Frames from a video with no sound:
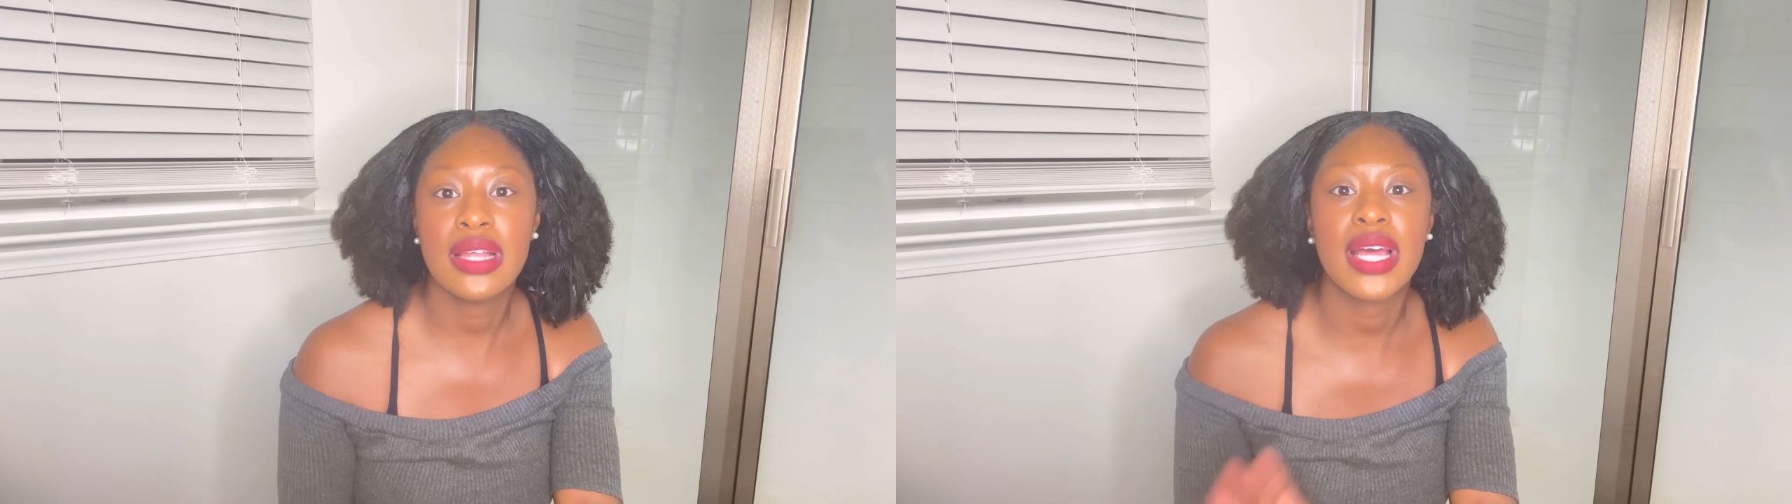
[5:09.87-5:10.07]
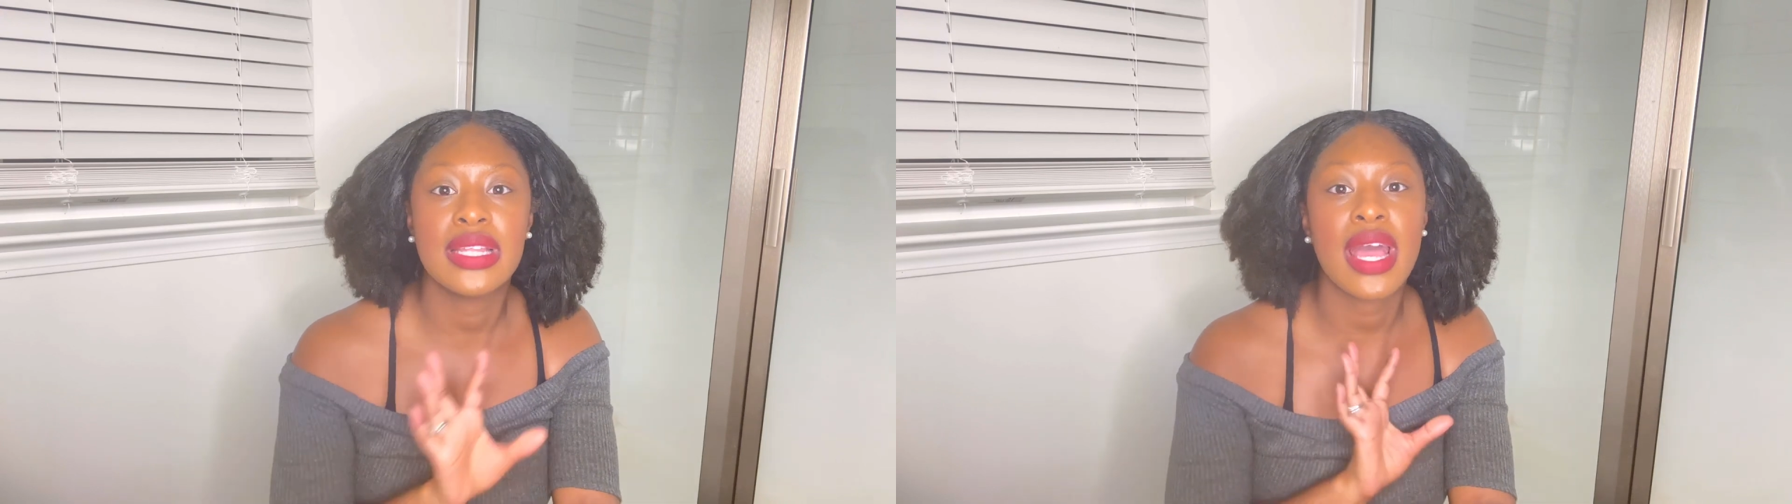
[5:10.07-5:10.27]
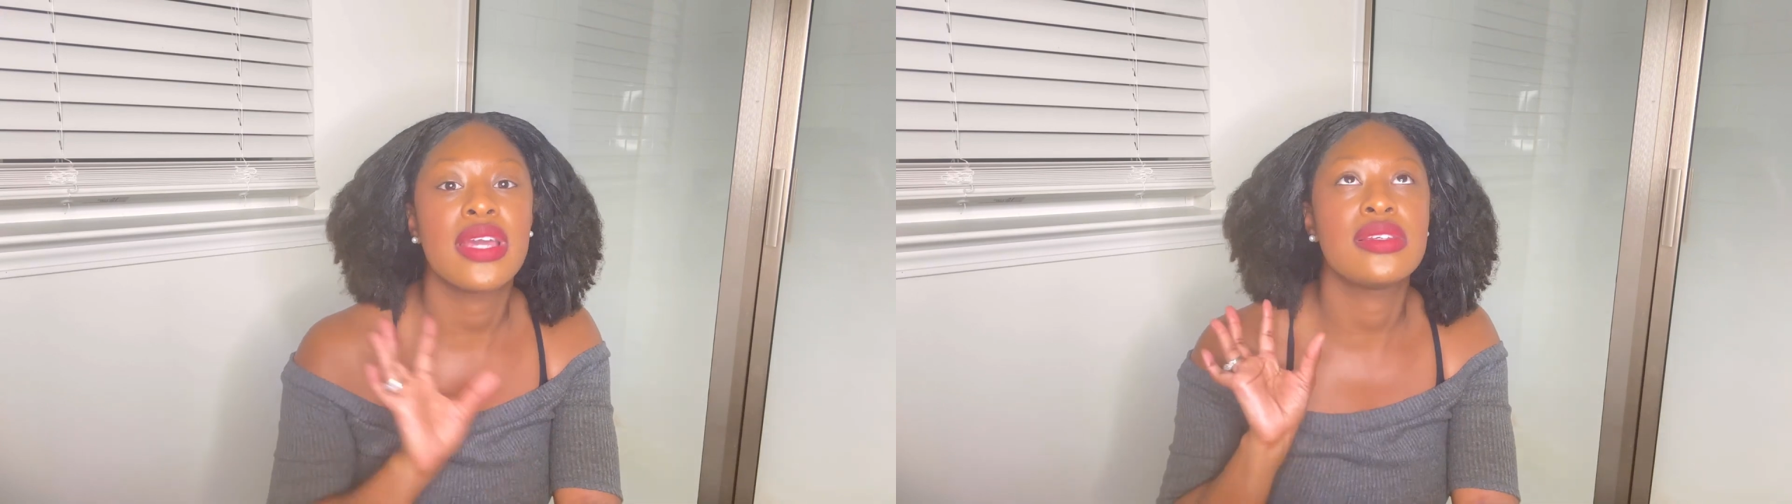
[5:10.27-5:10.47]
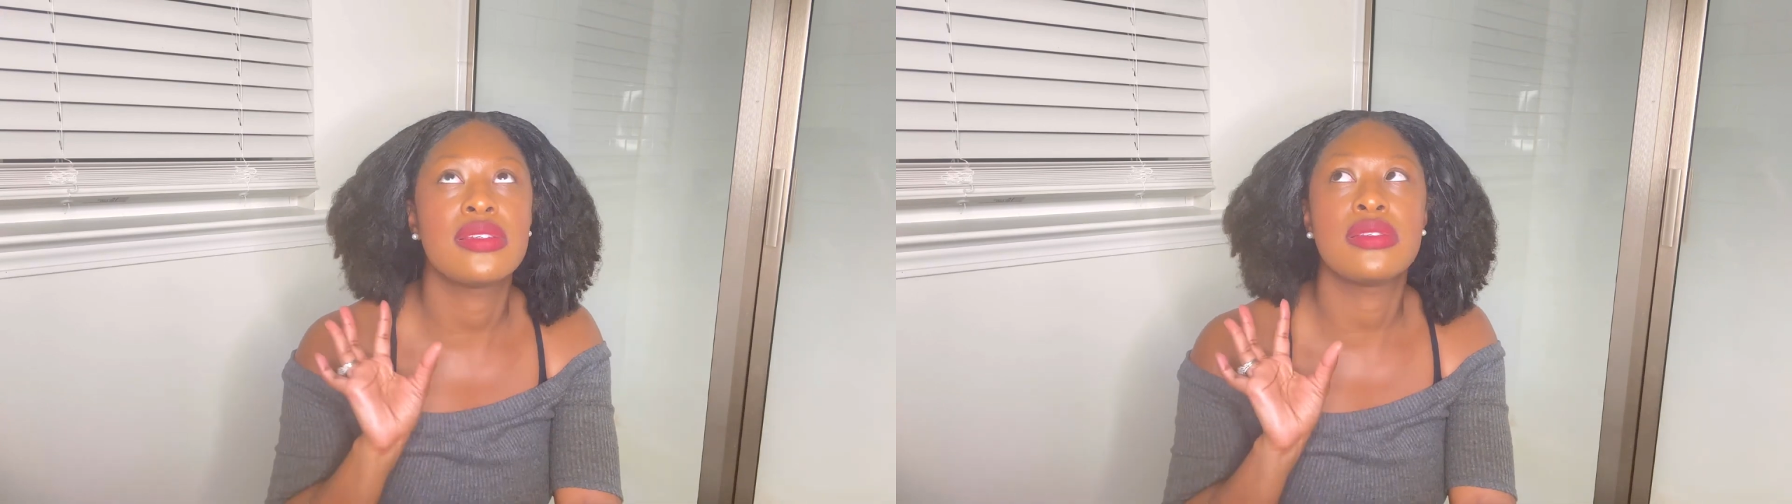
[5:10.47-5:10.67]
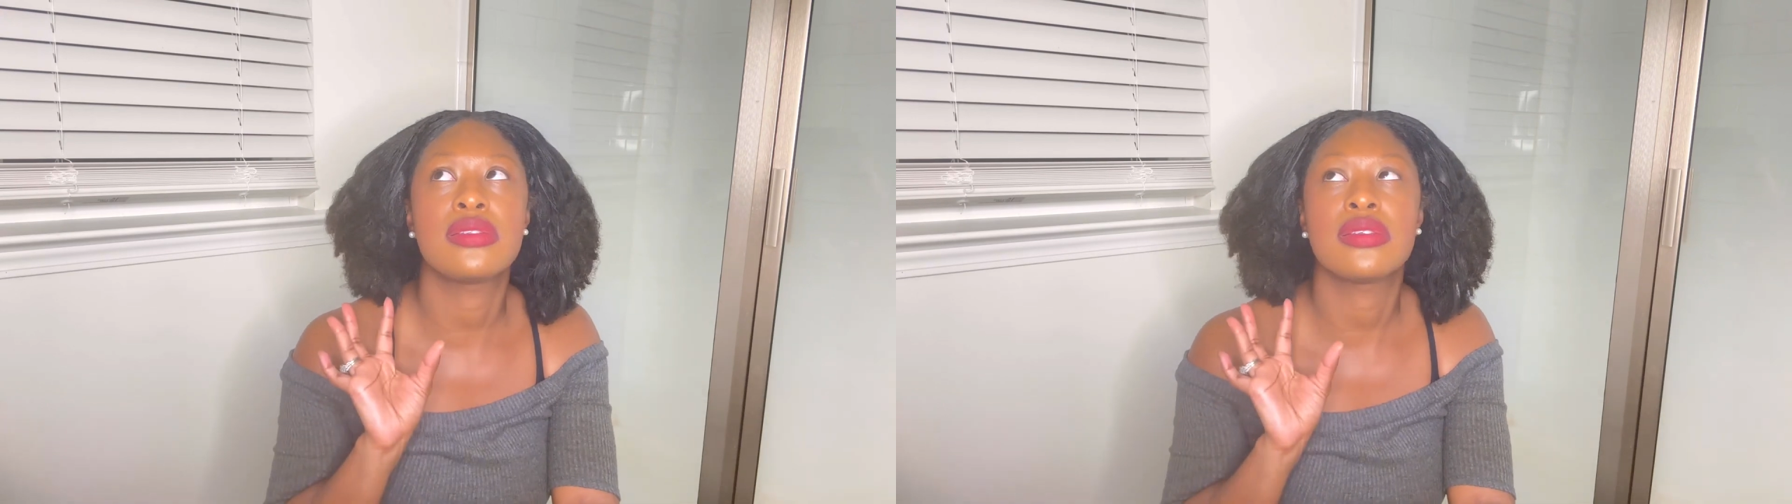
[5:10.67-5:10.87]
Like that
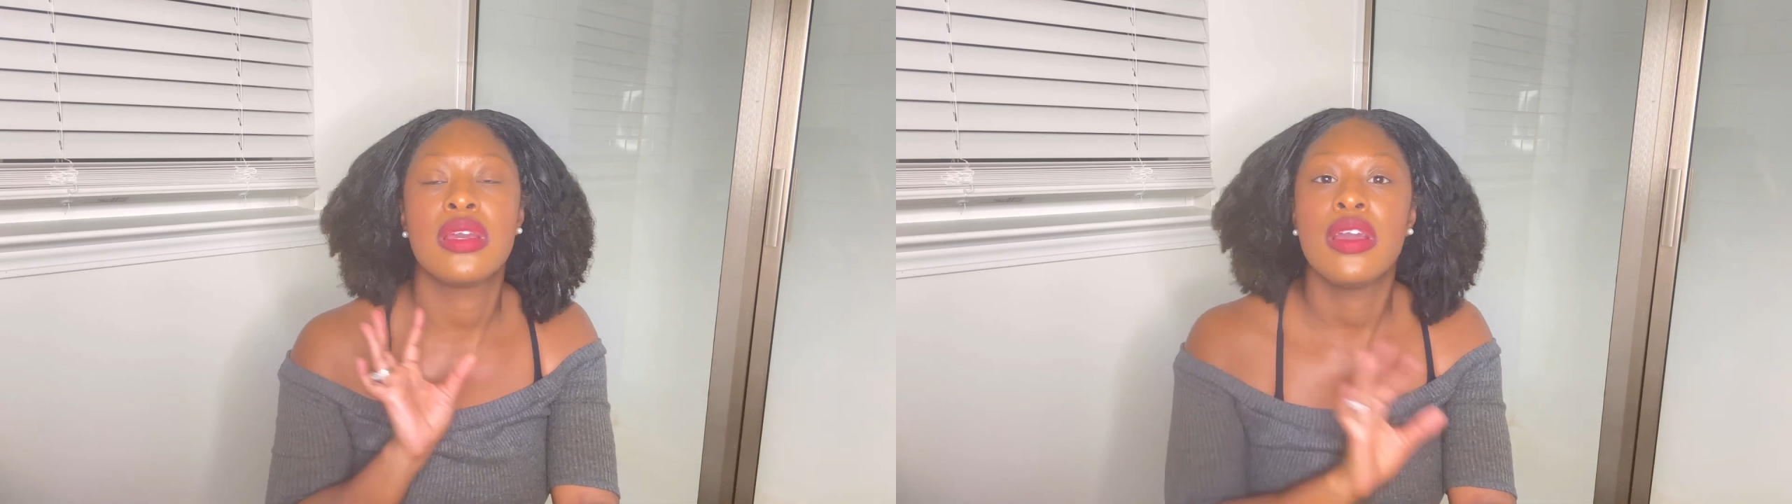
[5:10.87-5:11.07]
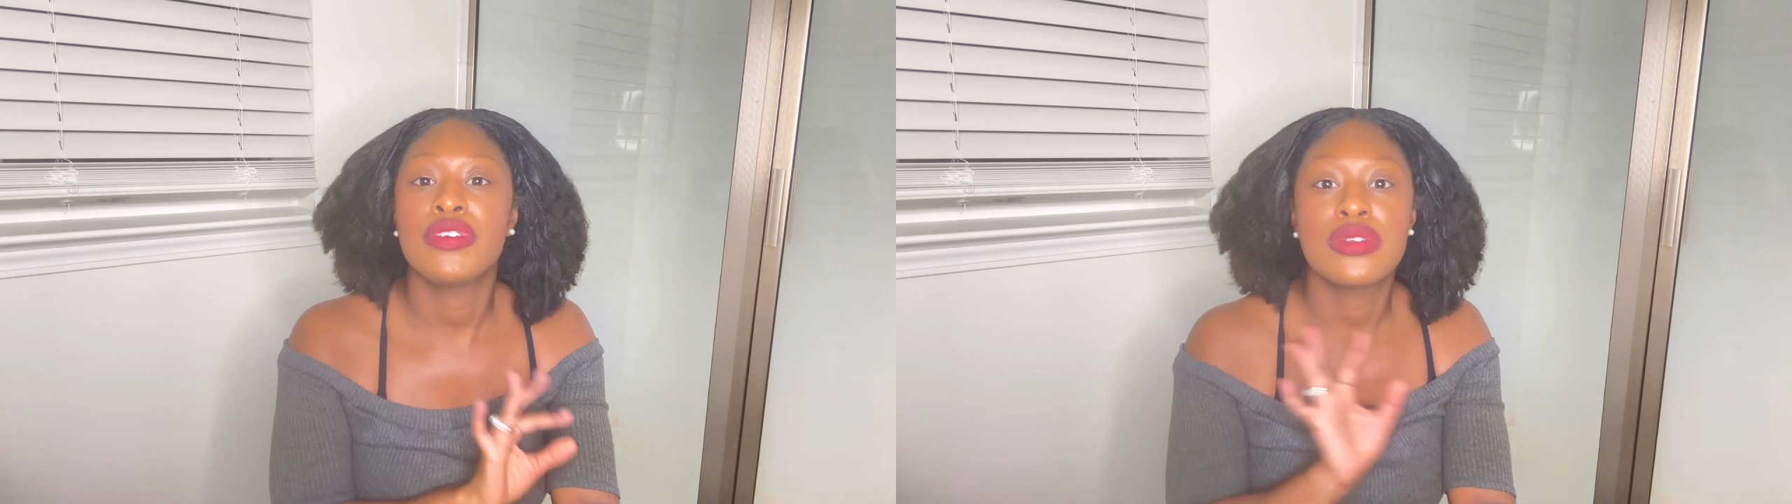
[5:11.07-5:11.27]
is, if you